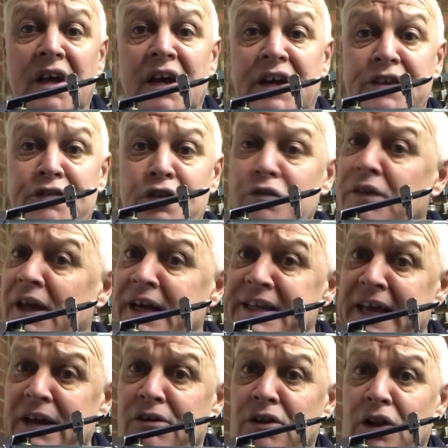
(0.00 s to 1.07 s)
And if you've laid
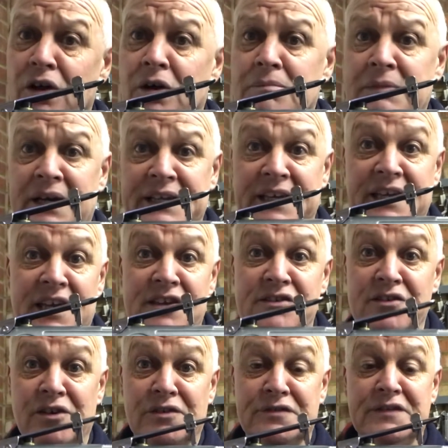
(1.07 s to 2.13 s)
out a lot of money, it's
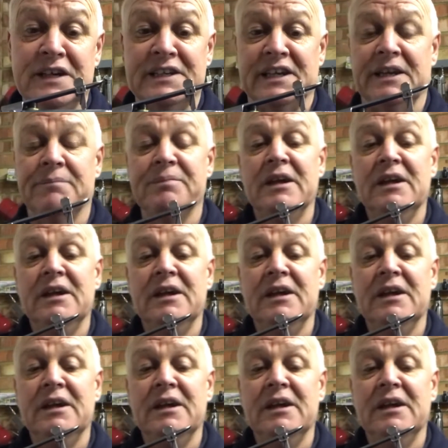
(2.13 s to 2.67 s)
not funny.